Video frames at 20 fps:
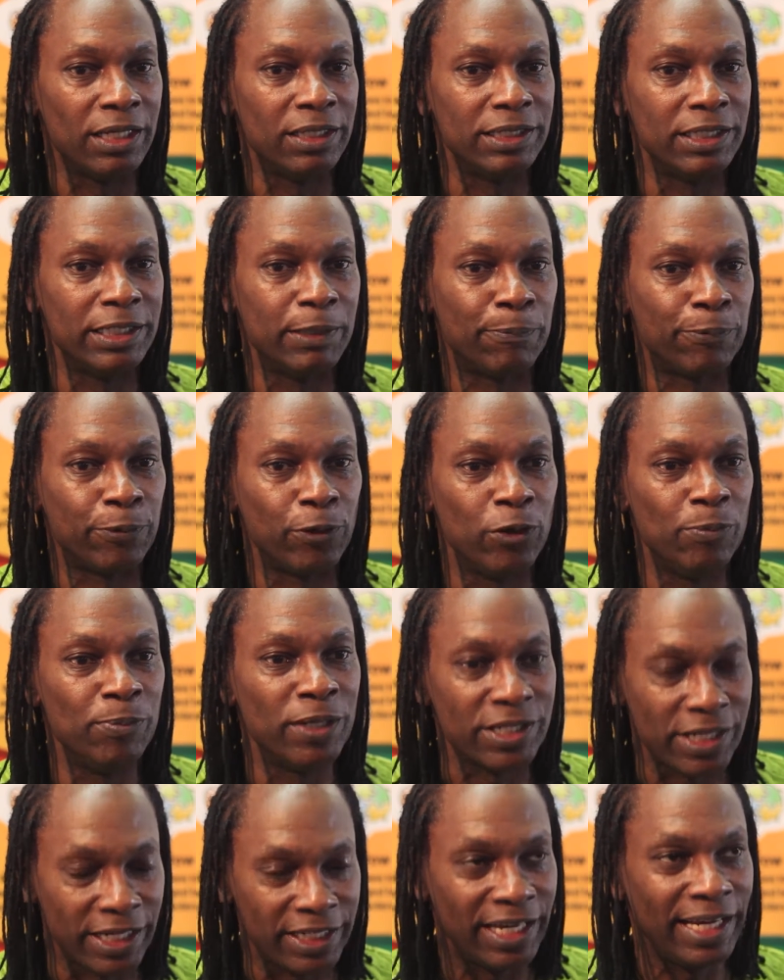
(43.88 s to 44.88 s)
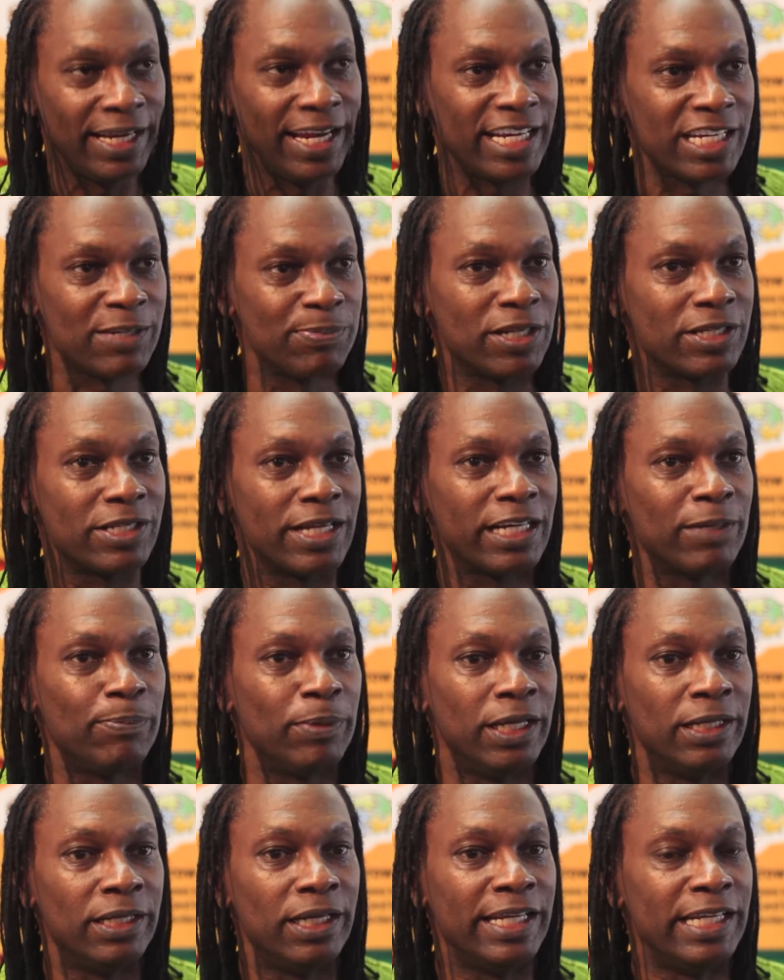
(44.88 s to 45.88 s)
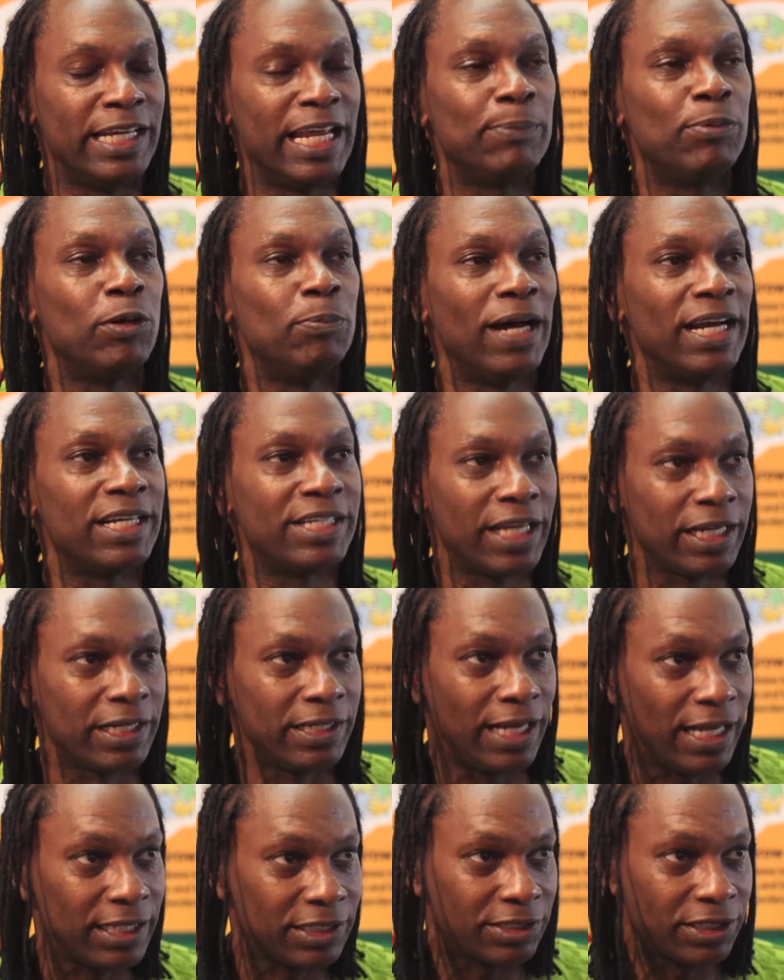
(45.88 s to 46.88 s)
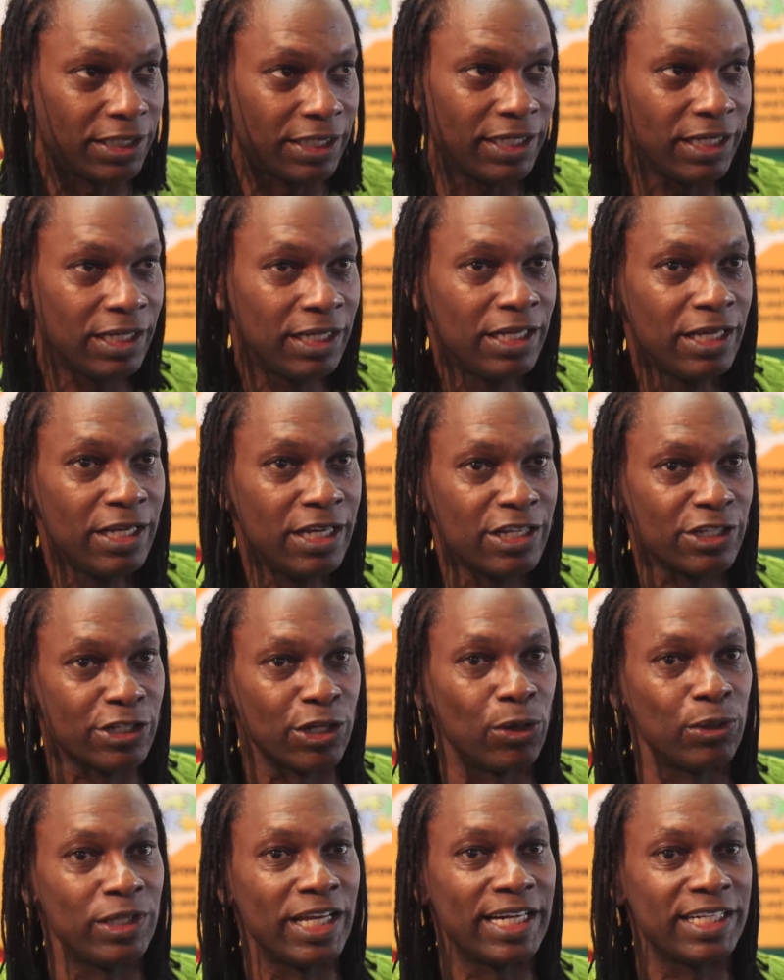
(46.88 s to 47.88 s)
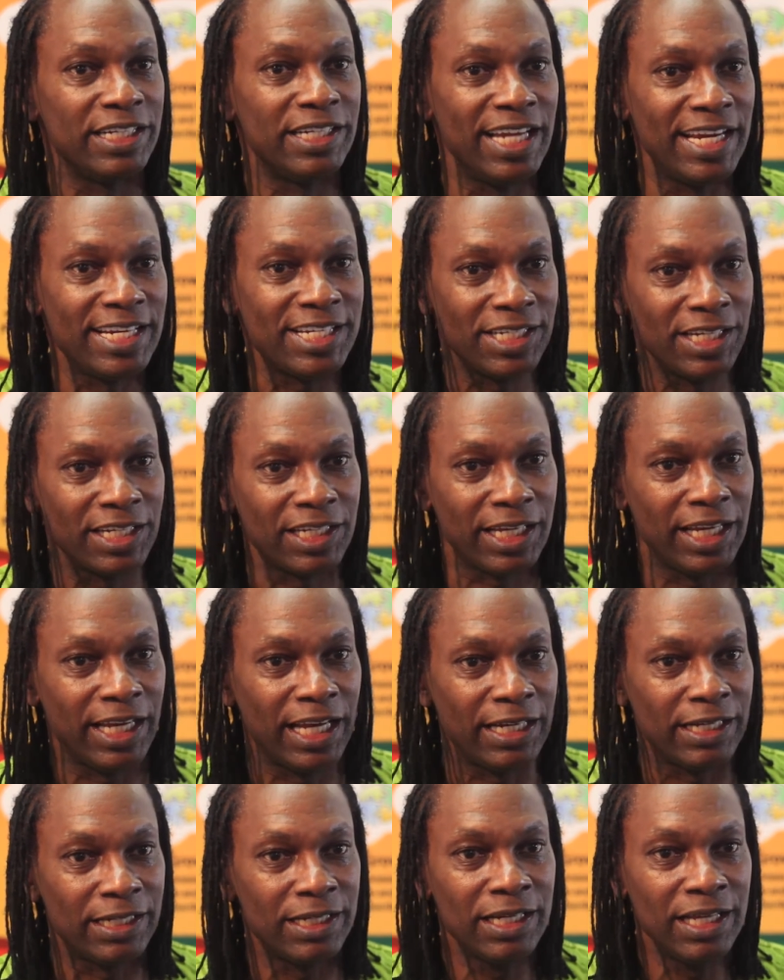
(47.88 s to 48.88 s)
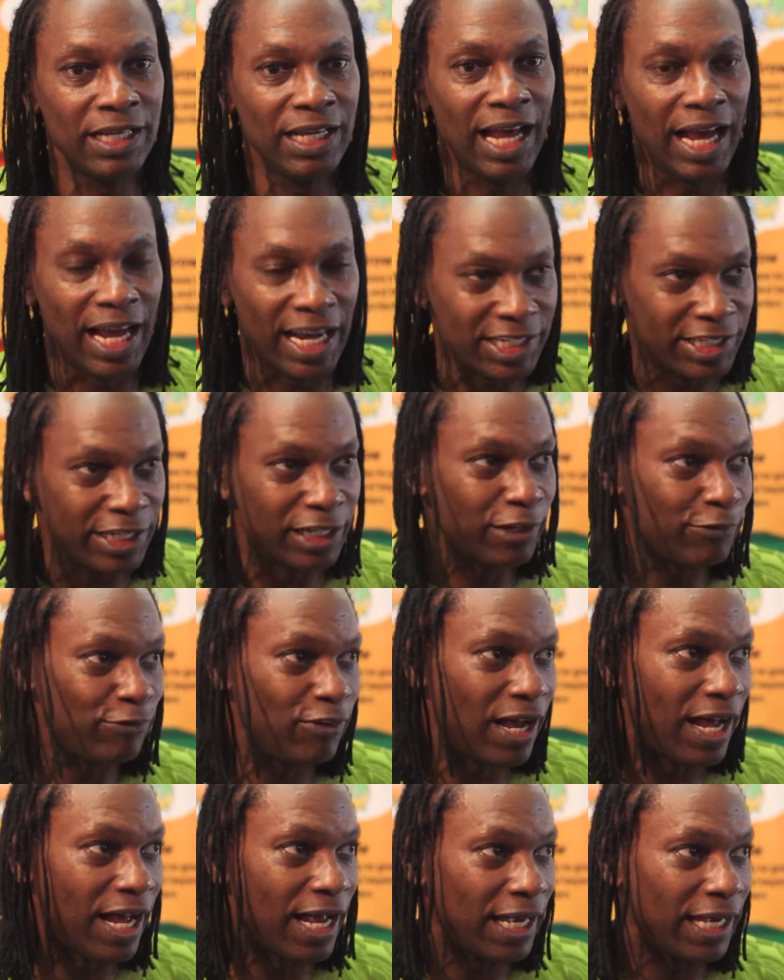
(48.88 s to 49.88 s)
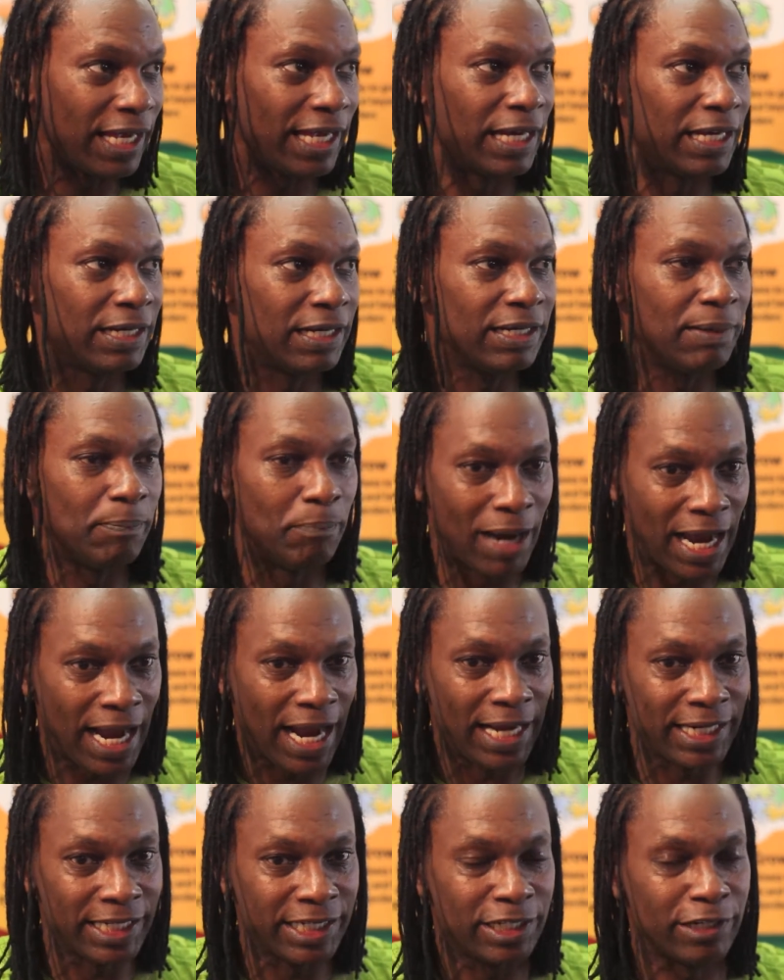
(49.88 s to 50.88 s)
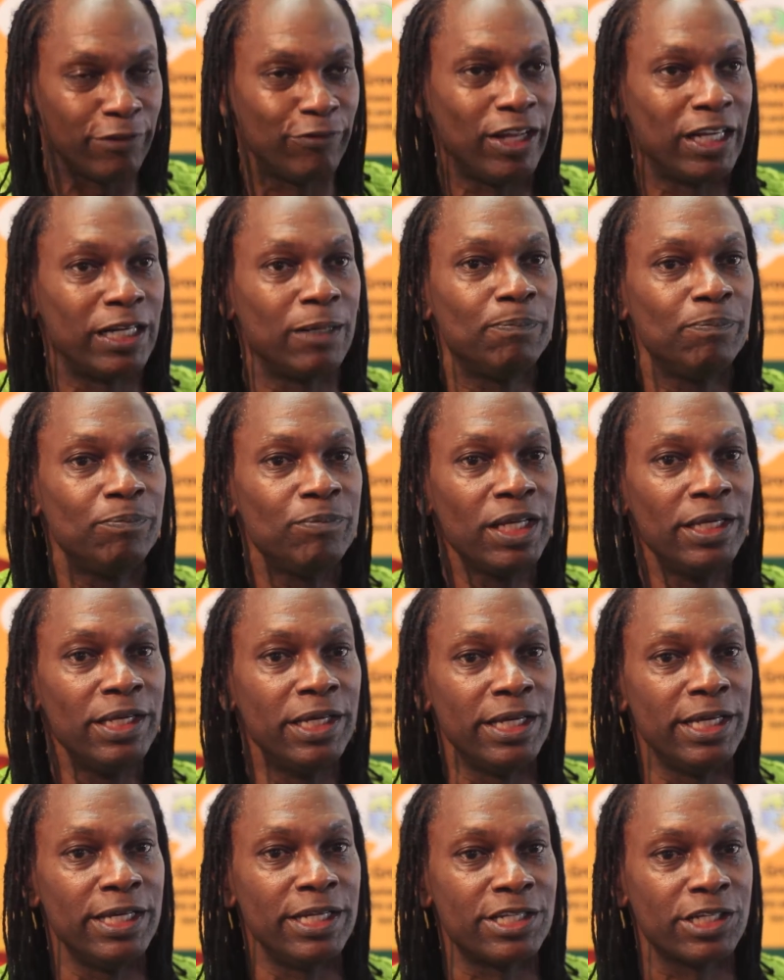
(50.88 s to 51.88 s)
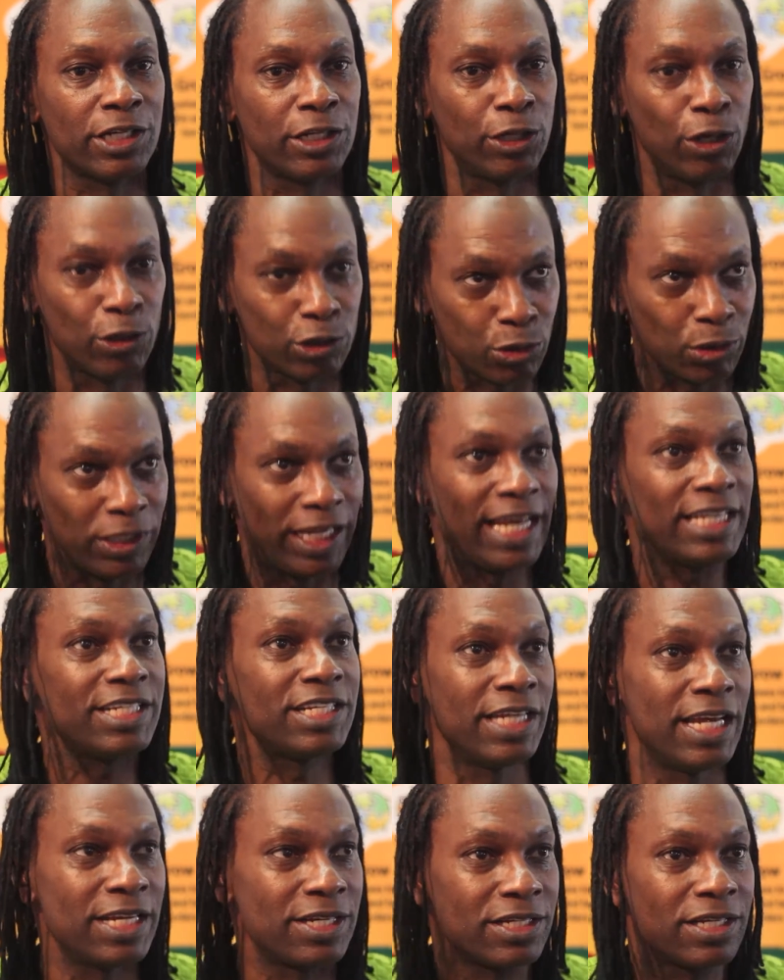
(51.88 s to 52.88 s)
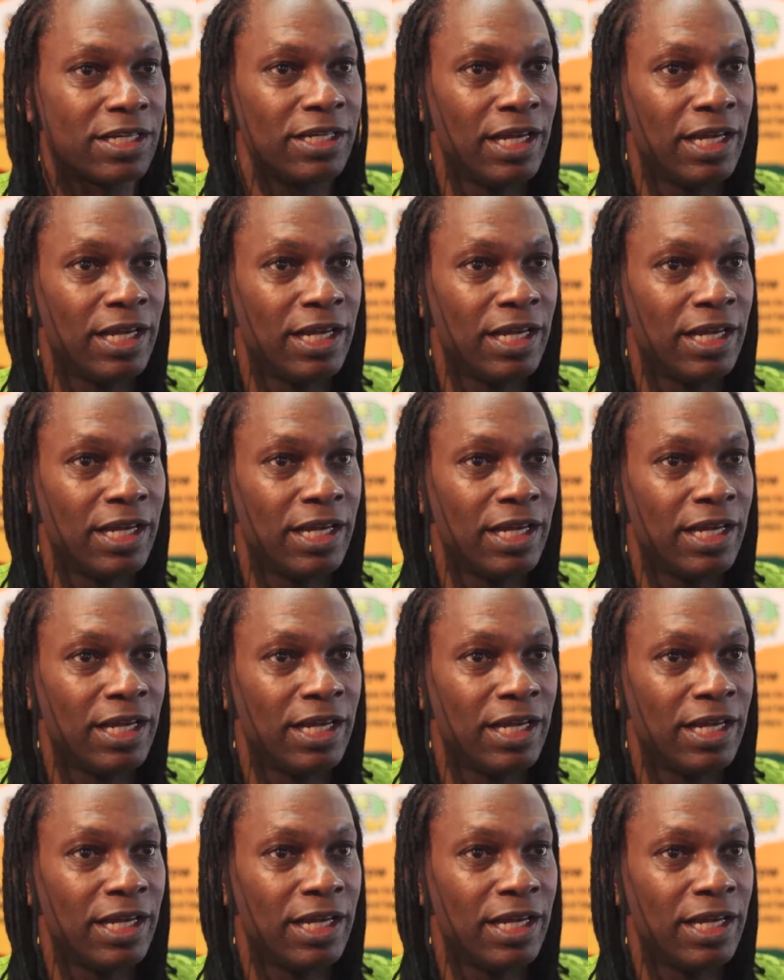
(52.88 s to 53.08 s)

improvements and enhancements that have been enabled by technology so that a nation can identify and mine and develop its cultural assets?